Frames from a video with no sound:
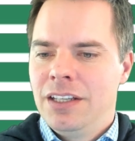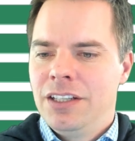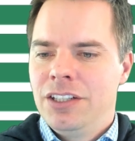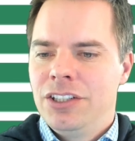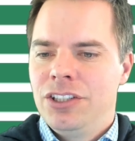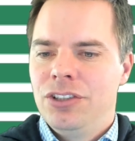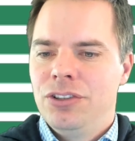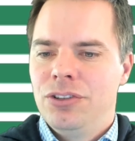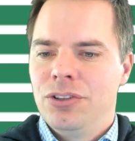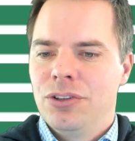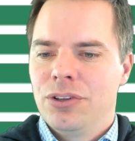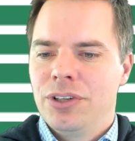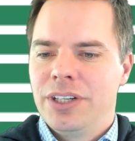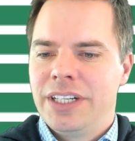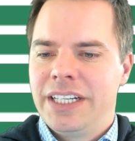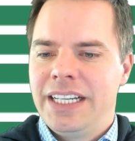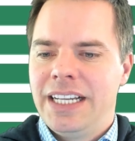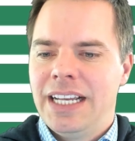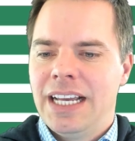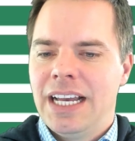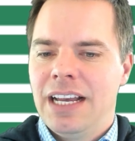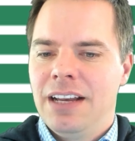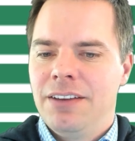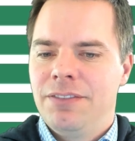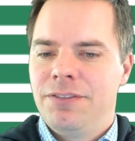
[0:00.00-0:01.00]
you'd already
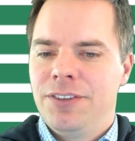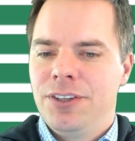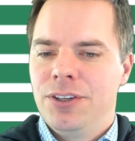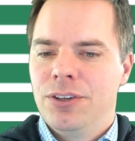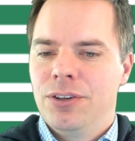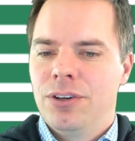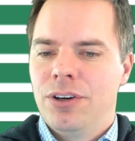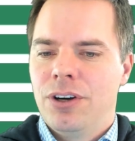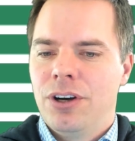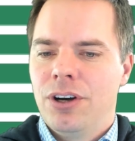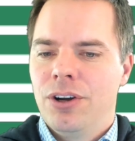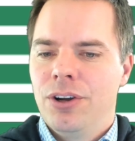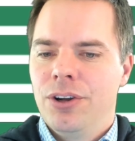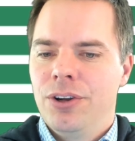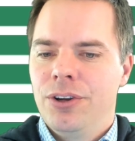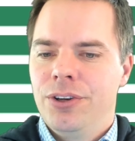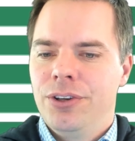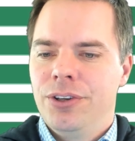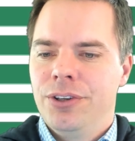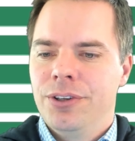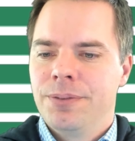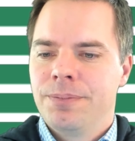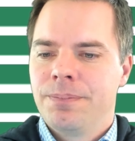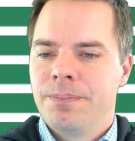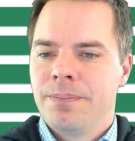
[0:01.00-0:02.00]
have your
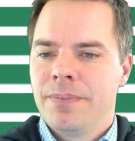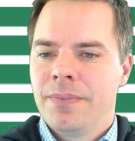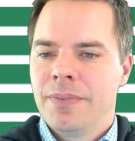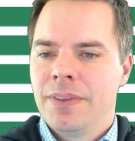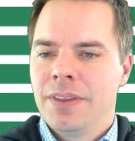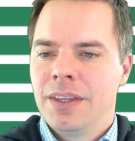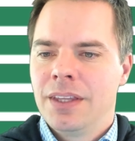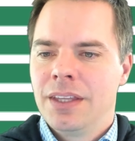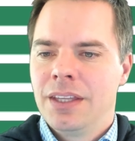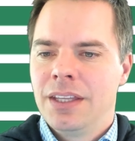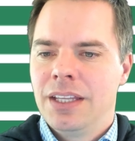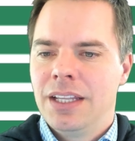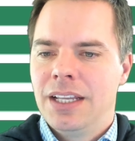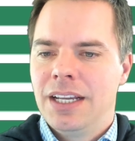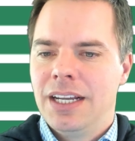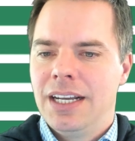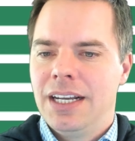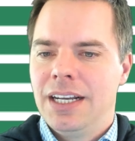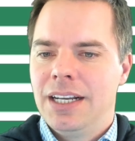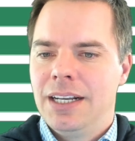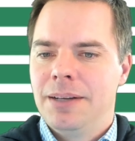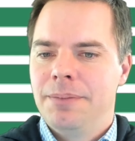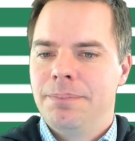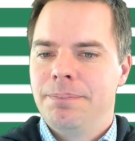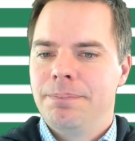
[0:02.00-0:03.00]
own
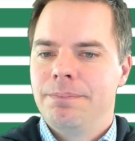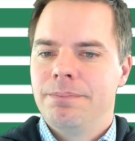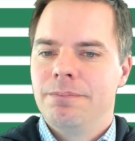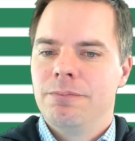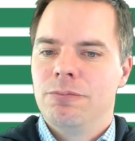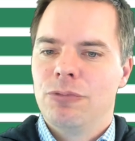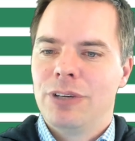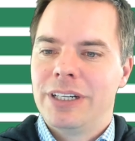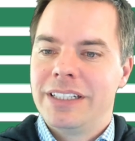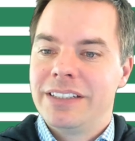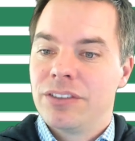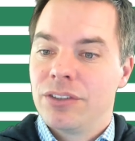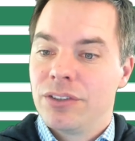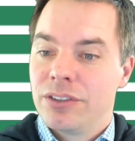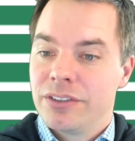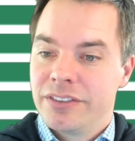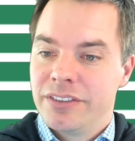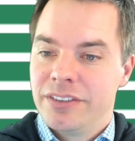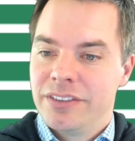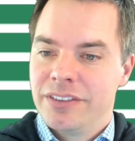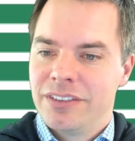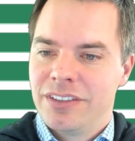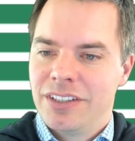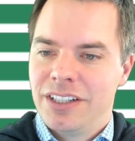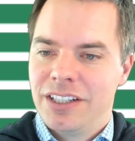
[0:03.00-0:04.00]

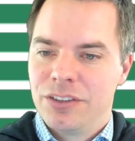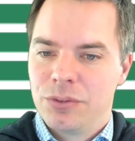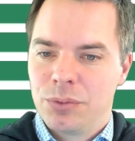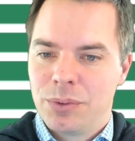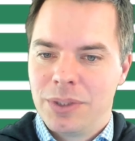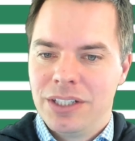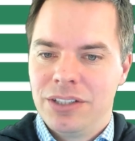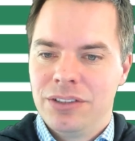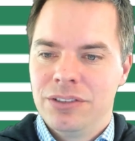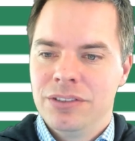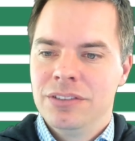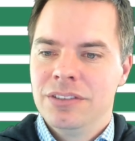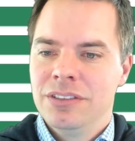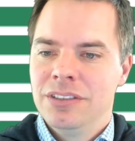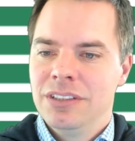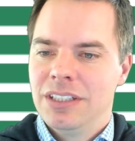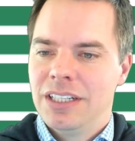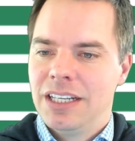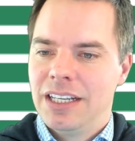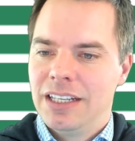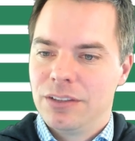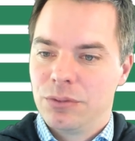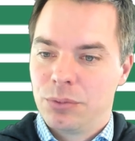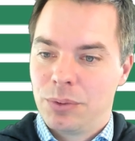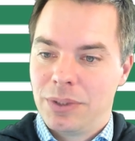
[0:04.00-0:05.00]
resources as well
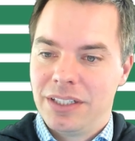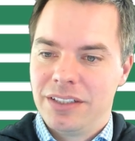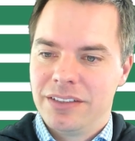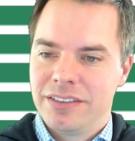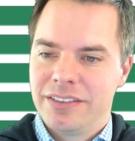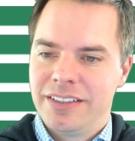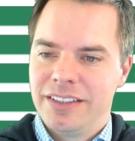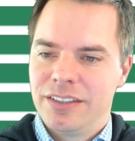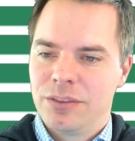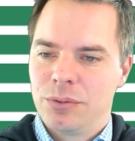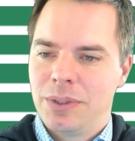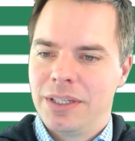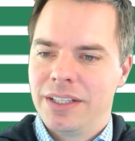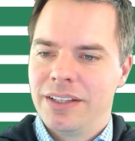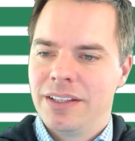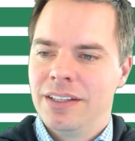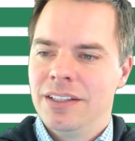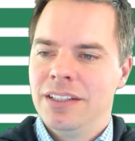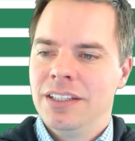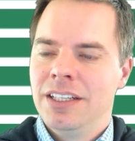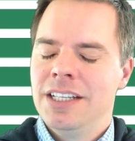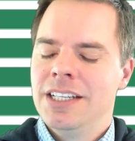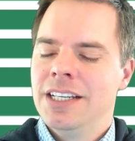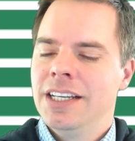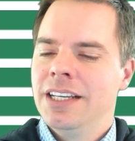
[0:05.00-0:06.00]
as this weather.
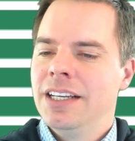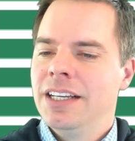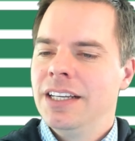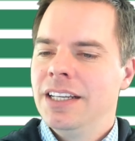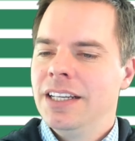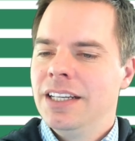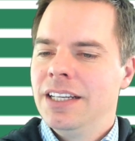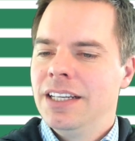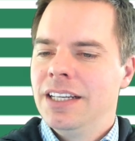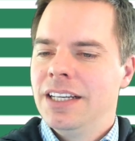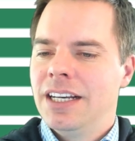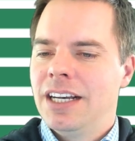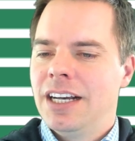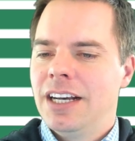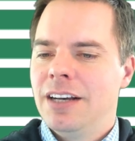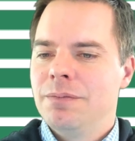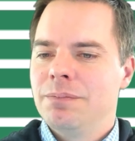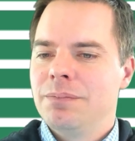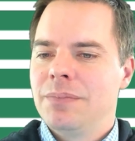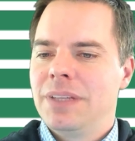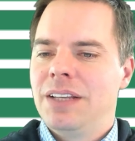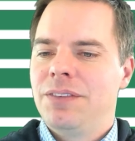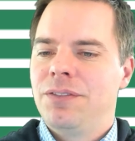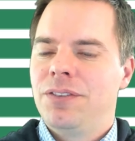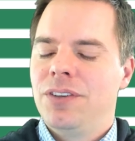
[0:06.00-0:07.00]

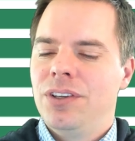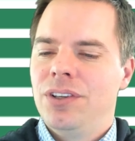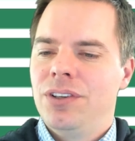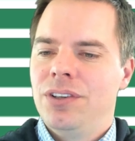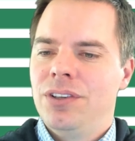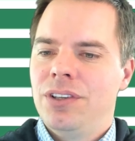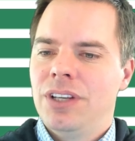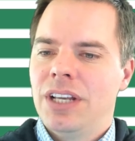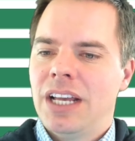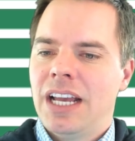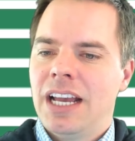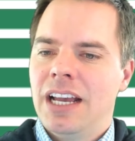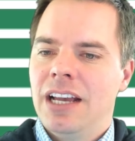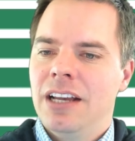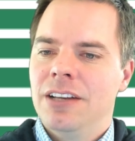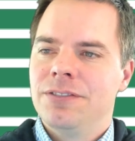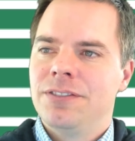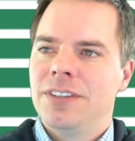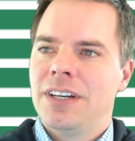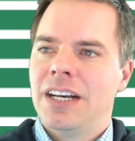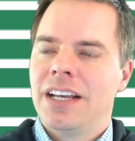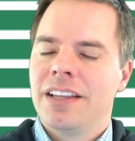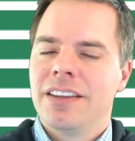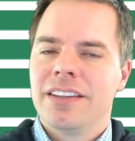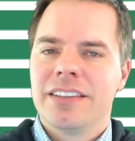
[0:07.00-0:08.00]
If you have
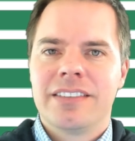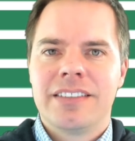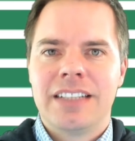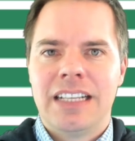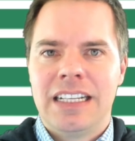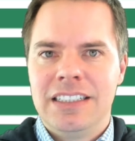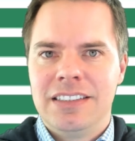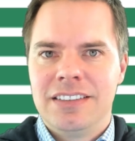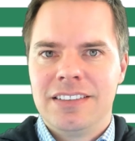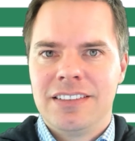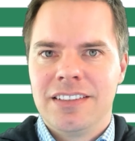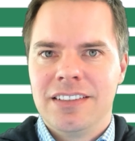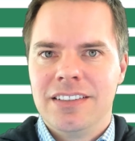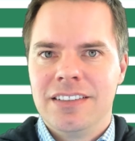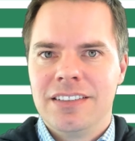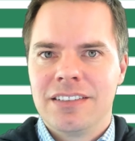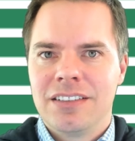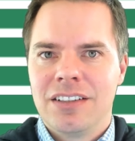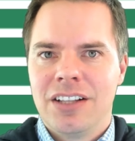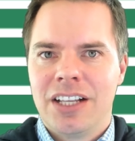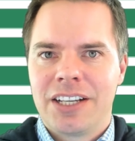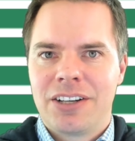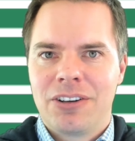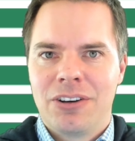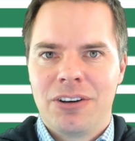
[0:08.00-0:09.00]
other sensors
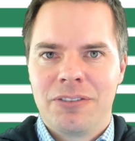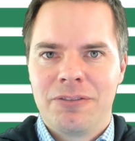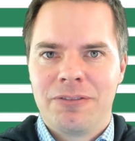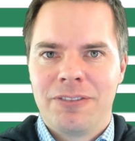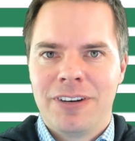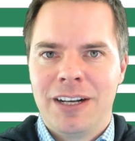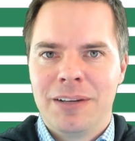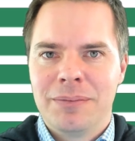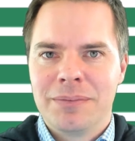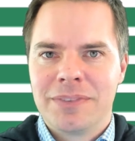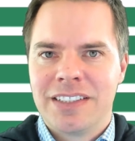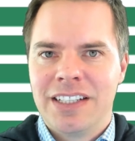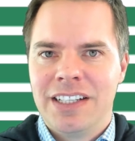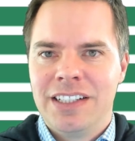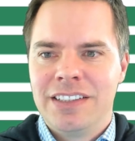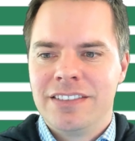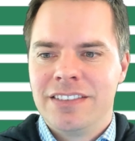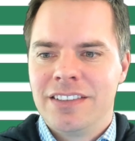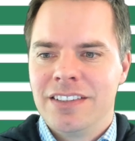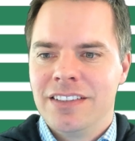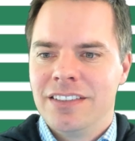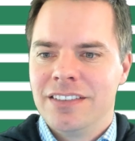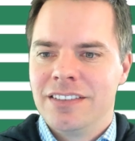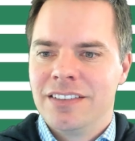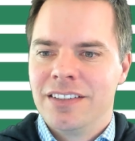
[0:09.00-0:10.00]
like on-farm
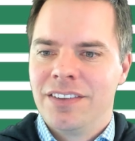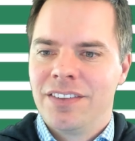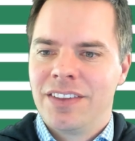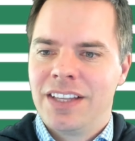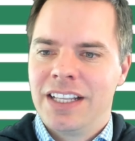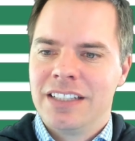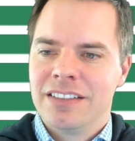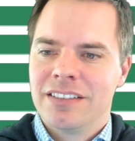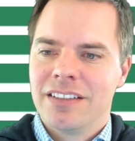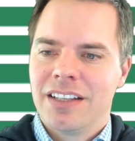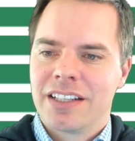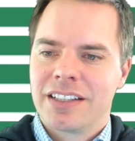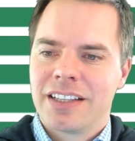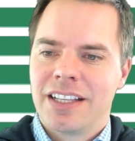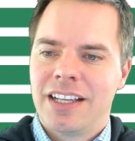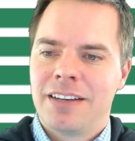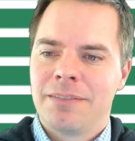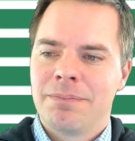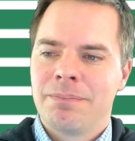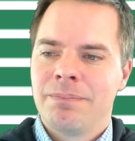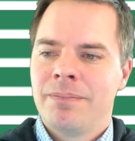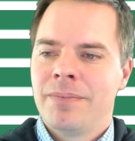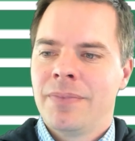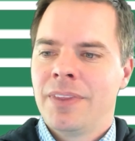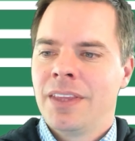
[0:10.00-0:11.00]
sensors and things like
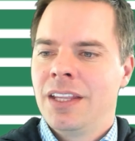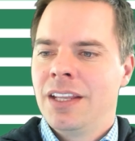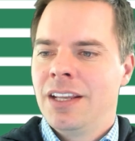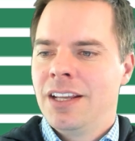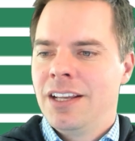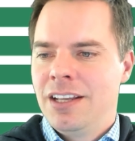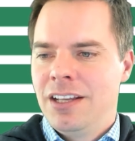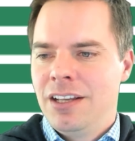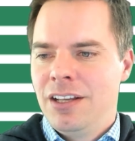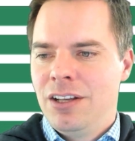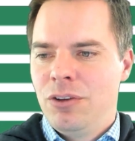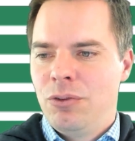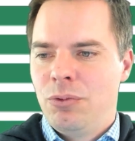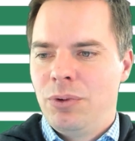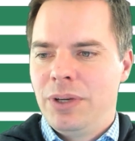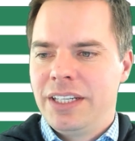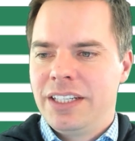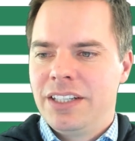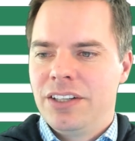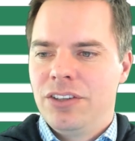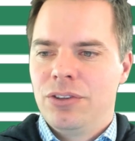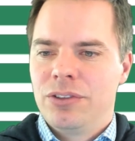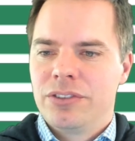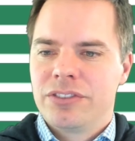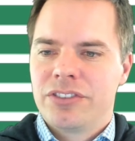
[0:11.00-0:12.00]
that, we
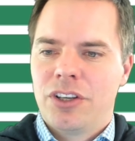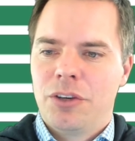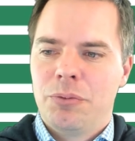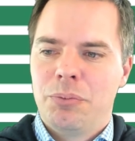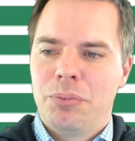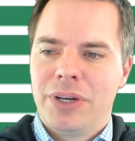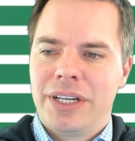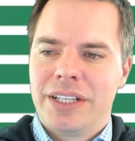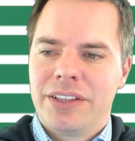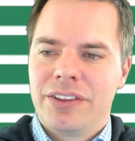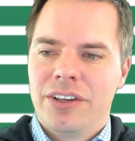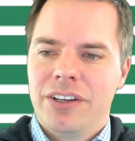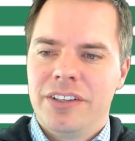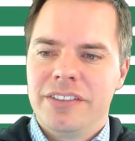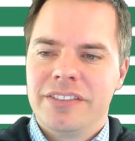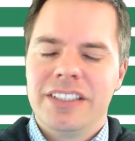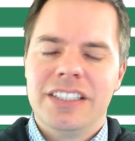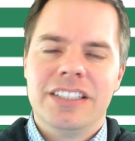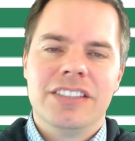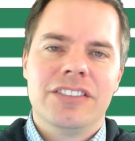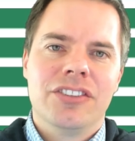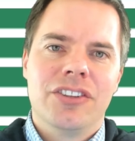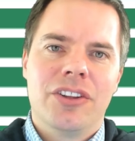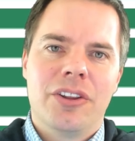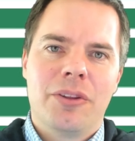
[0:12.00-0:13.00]
can also bring those
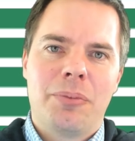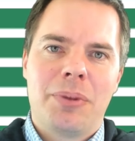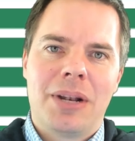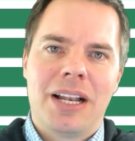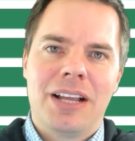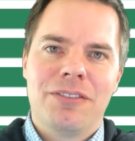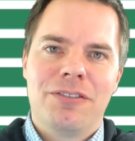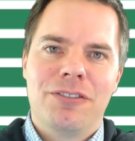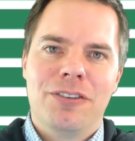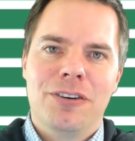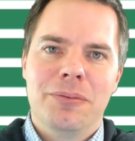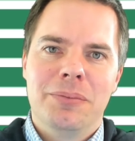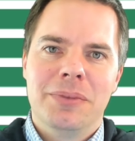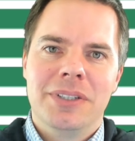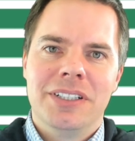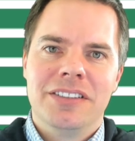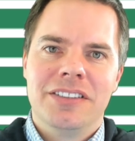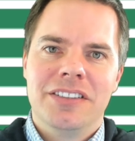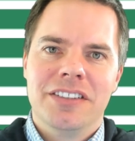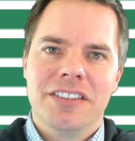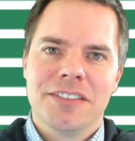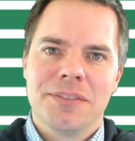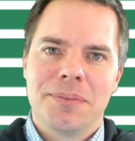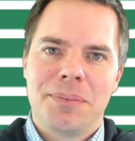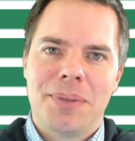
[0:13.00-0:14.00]
into the platform and
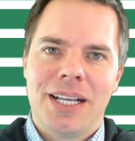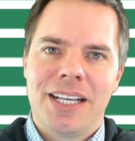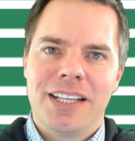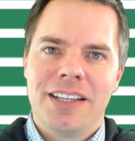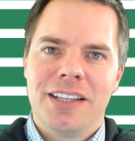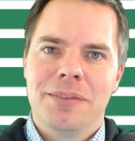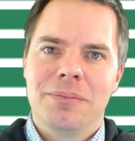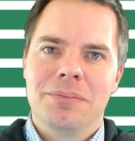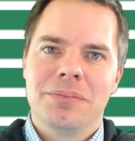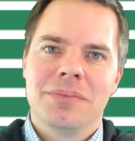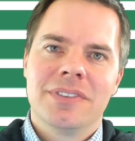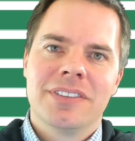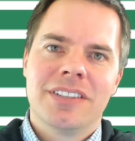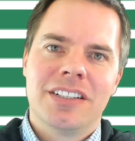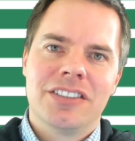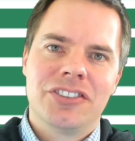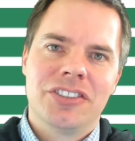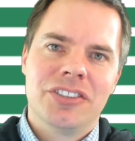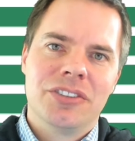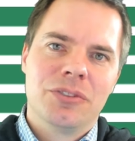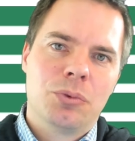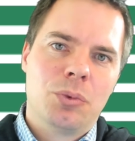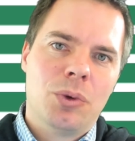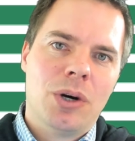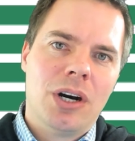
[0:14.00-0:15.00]
display them, such
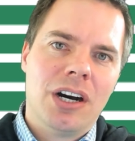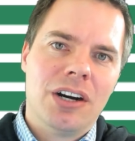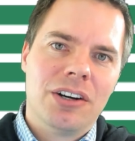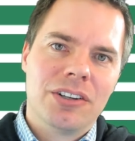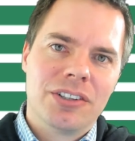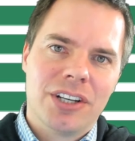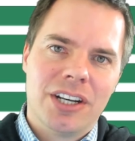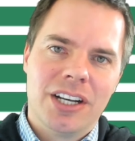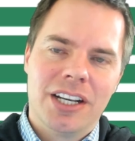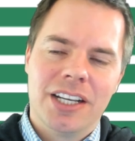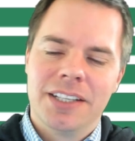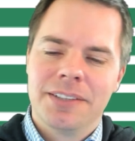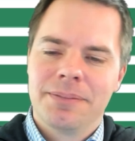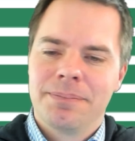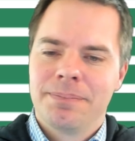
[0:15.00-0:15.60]
as Wild Eye.